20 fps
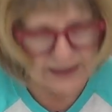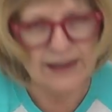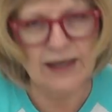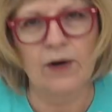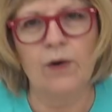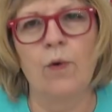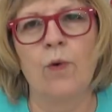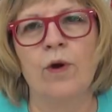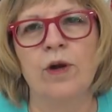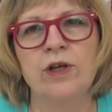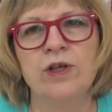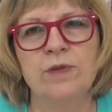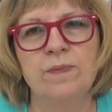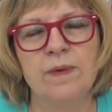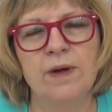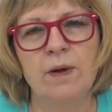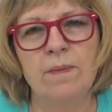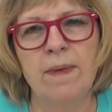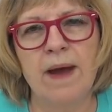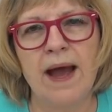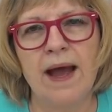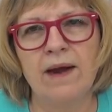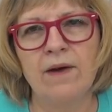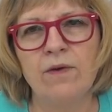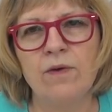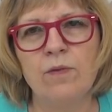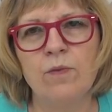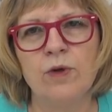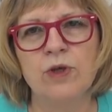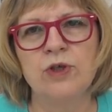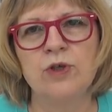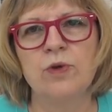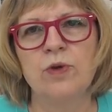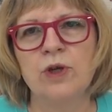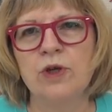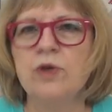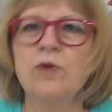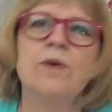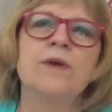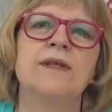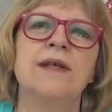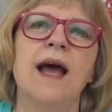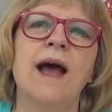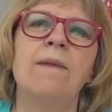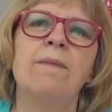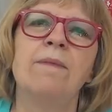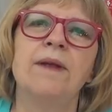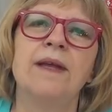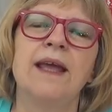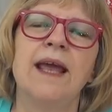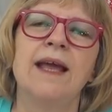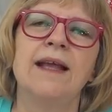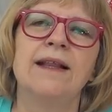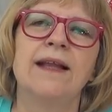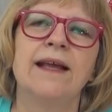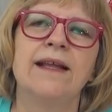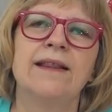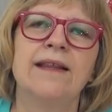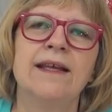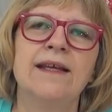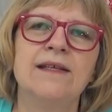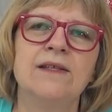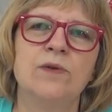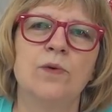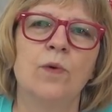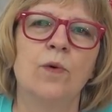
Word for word: an orange peel pattern, which you can do as applique like this,